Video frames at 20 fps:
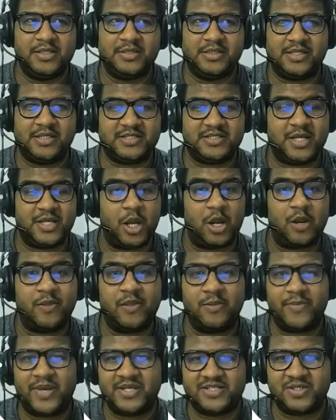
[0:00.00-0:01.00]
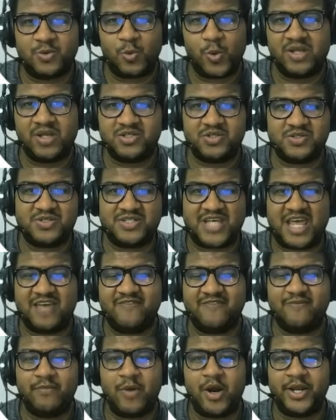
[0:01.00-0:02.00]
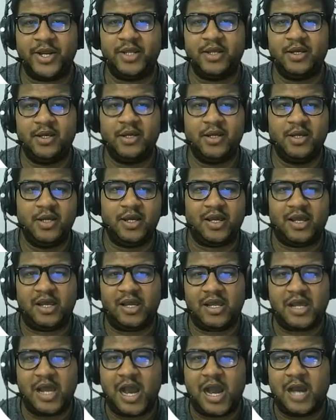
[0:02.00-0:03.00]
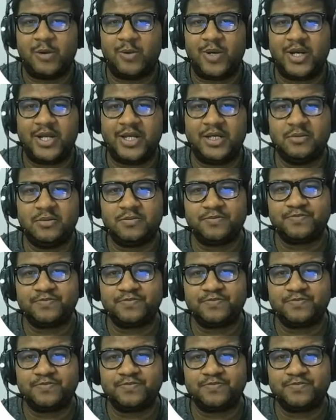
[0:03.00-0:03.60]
This is another amazing way to save money annually.